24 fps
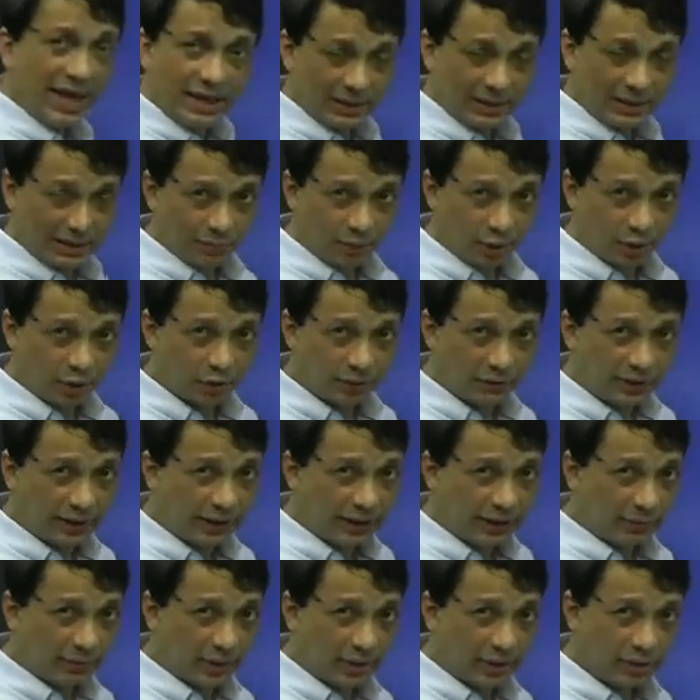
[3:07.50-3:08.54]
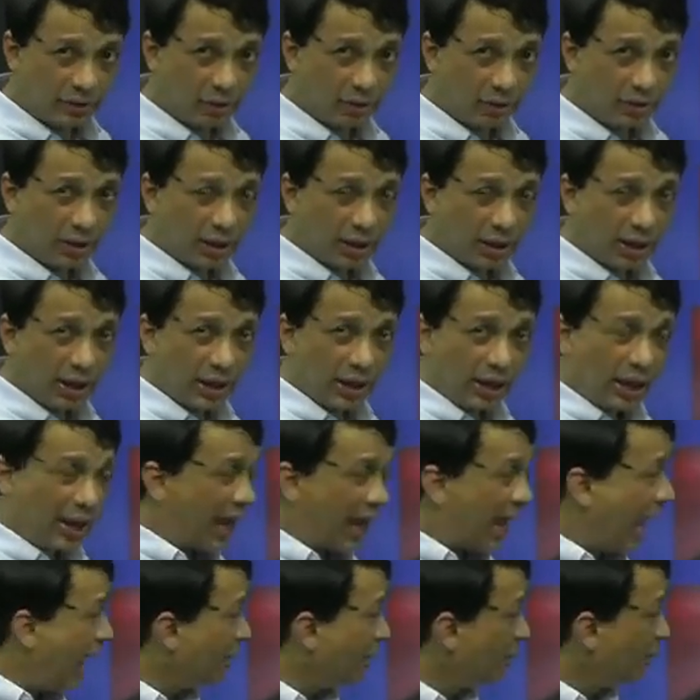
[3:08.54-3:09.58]
hazy because of the edema, is it not?
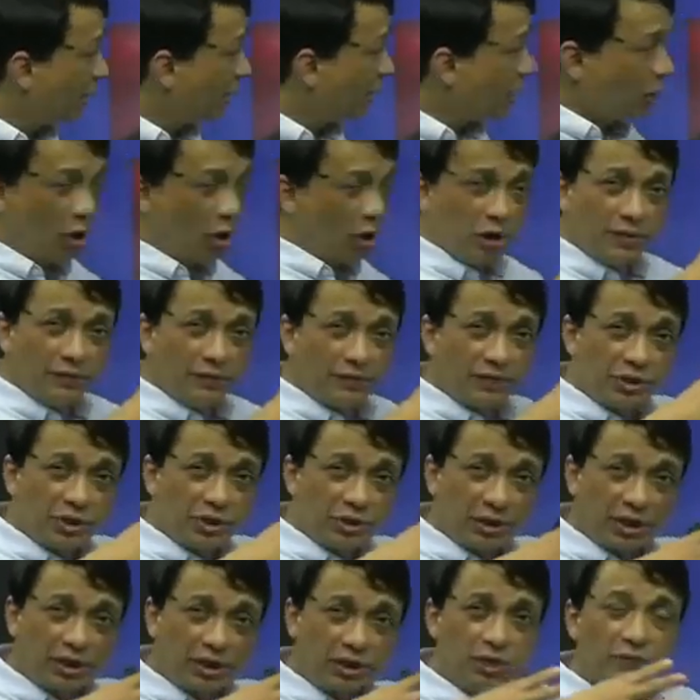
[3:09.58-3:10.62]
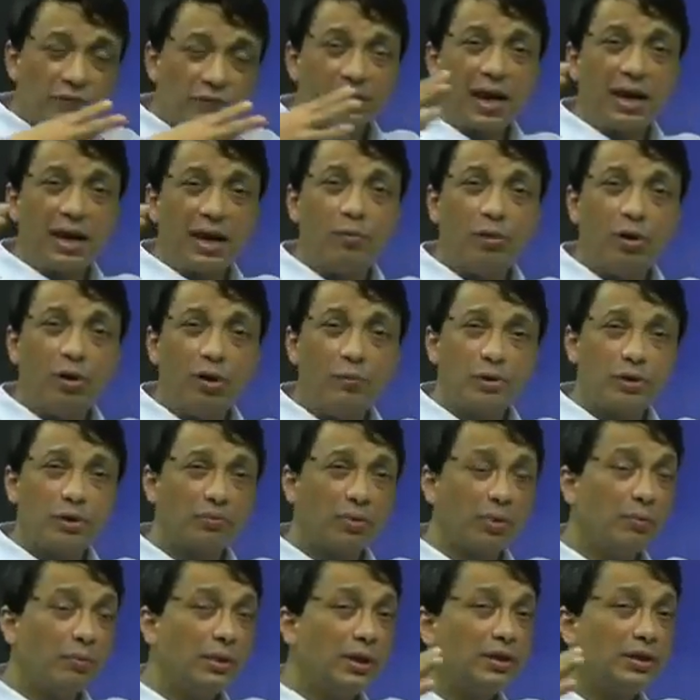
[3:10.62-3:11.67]
And because of the stretching of the eyeball, because
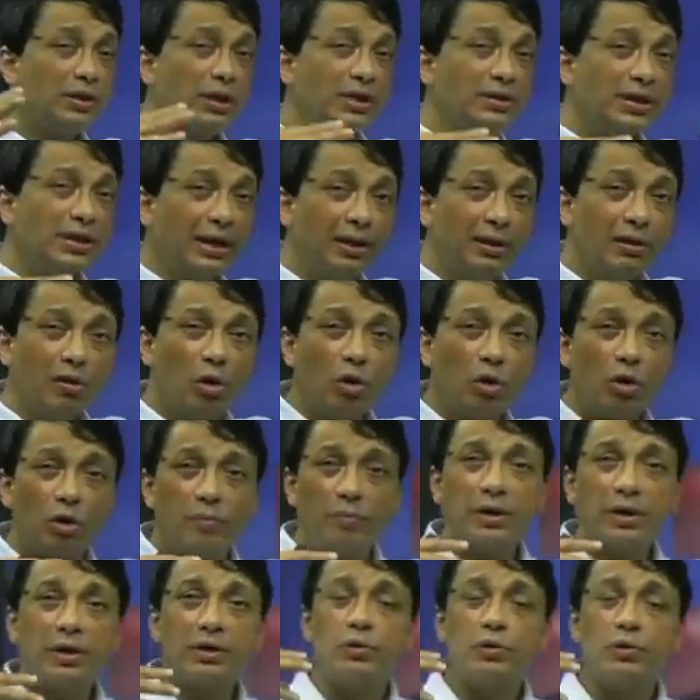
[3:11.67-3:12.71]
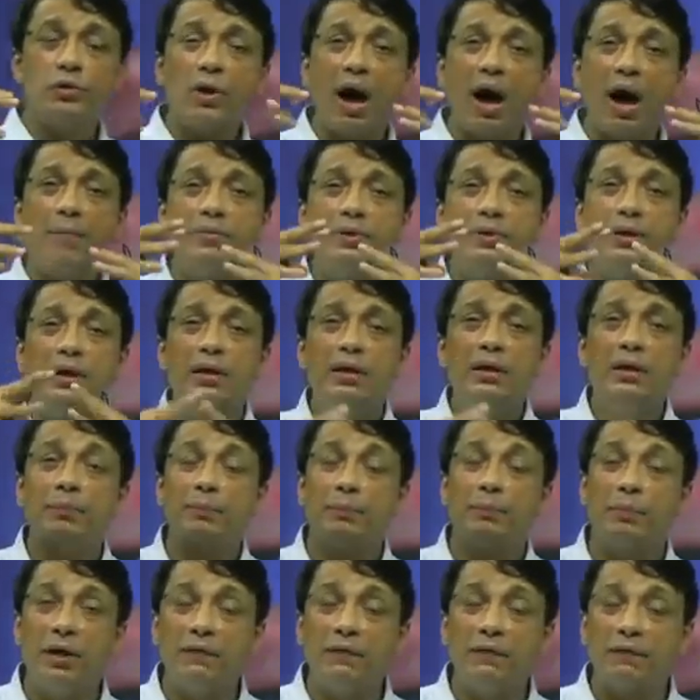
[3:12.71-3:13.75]
remember, it's congenital glaucoma, so up till
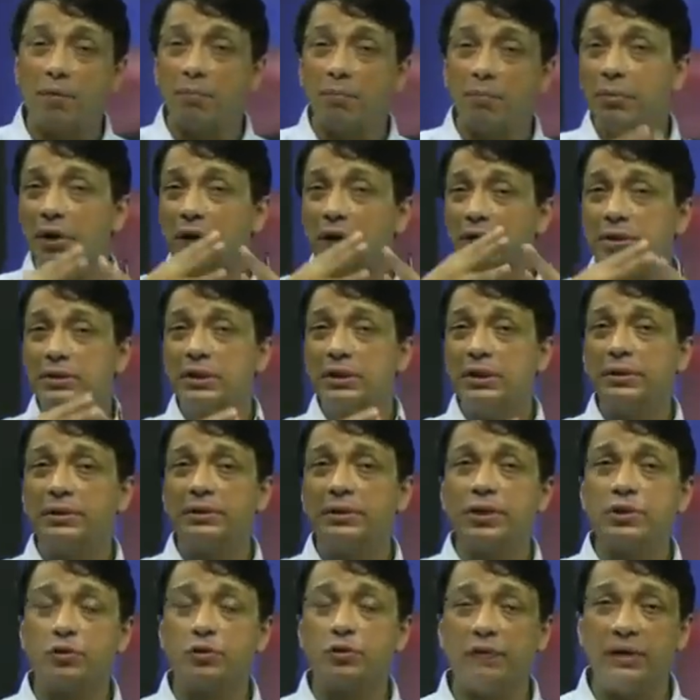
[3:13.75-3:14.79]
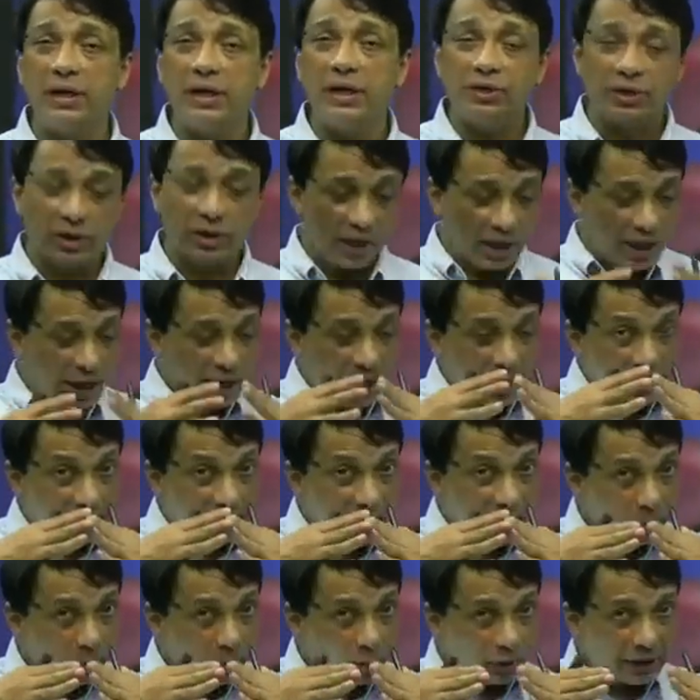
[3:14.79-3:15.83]
from birth till 3 years of age,
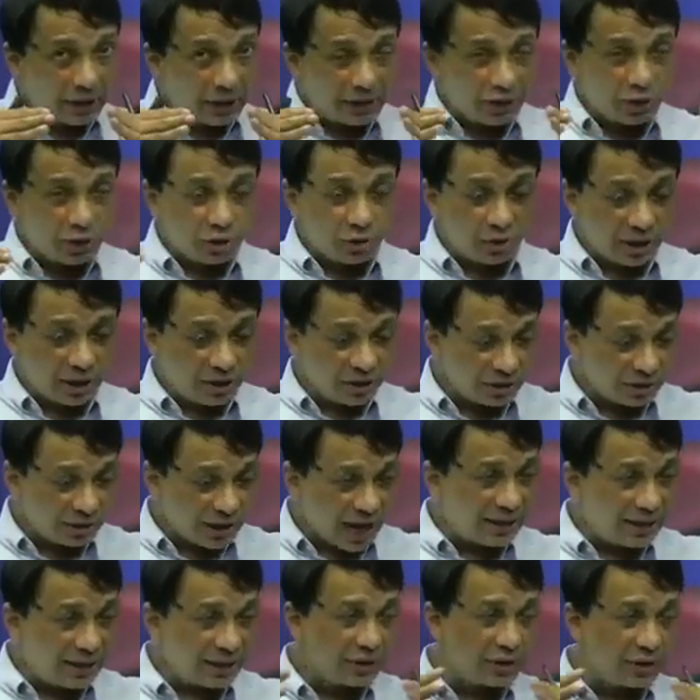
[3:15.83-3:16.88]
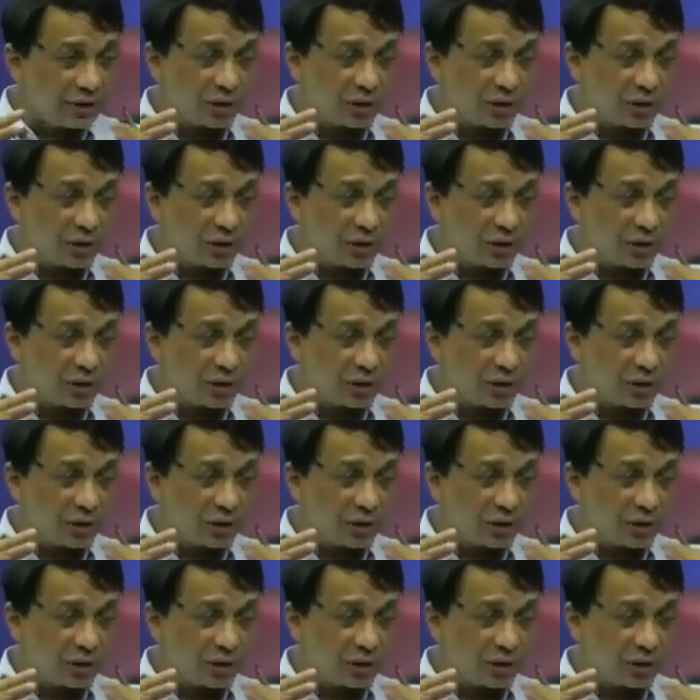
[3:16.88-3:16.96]
the eyeball can stretch, and as